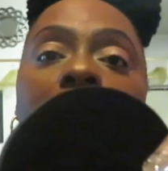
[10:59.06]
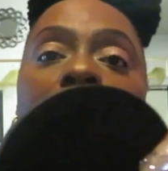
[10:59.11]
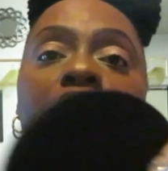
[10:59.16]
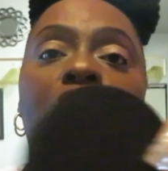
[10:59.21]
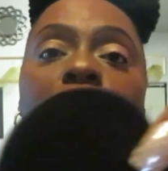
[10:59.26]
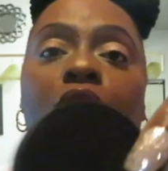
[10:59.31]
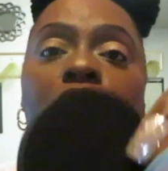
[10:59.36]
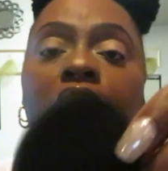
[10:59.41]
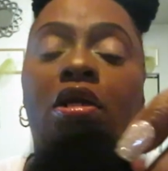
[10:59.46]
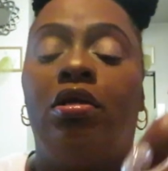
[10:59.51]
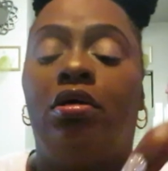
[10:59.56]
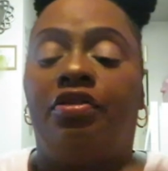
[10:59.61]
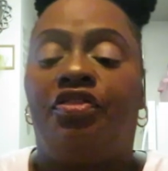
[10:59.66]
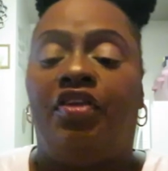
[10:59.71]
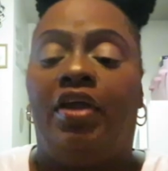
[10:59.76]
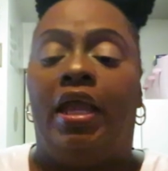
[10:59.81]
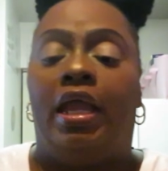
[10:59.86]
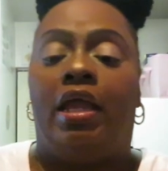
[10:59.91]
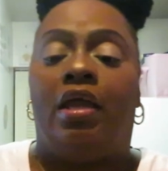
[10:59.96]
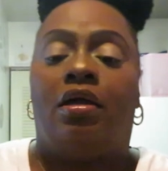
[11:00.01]
you know, your little
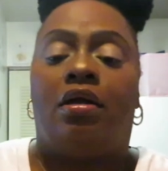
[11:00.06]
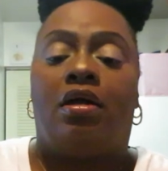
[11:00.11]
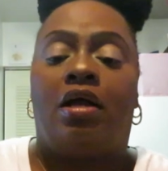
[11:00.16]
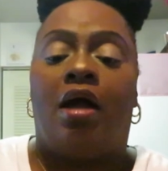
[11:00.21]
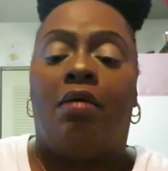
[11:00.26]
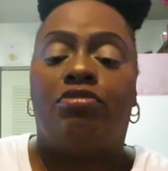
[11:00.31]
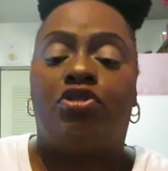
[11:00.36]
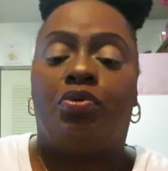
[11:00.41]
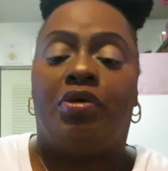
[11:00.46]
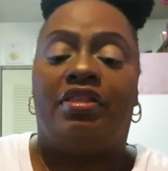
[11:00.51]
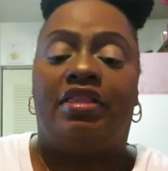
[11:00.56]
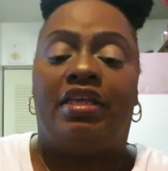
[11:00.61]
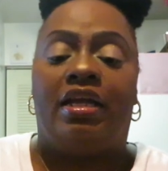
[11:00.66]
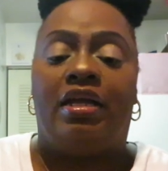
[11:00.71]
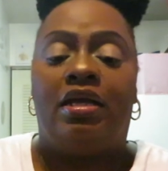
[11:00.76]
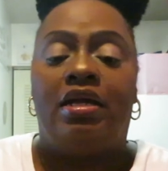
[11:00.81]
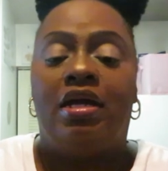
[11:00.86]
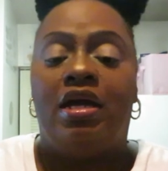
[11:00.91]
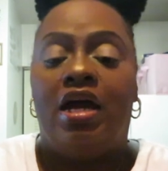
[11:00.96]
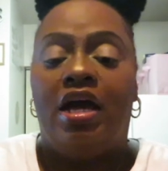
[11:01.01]
thing comes with
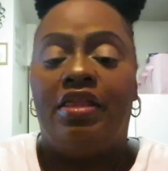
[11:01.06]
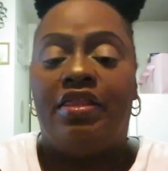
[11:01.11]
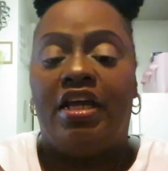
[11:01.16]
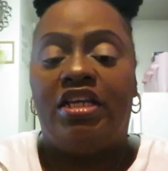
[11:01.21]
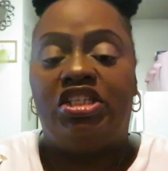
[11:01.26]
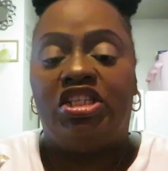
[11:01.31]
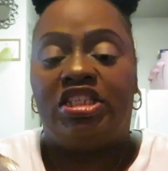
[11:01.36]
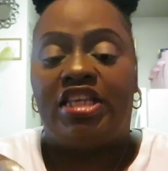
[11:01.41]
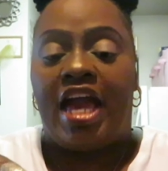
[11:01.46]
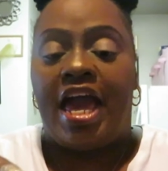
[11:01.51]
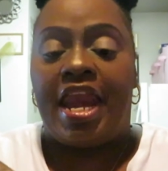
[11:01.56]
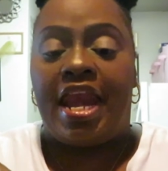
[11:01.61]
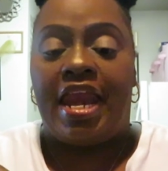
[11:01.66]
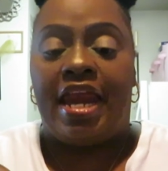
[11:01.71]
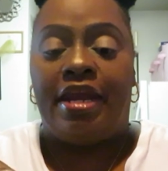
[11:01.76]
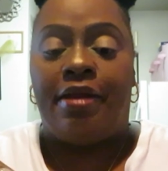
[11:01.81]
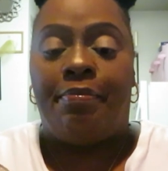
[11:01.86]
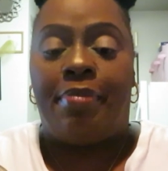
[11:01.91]
it. They just had it at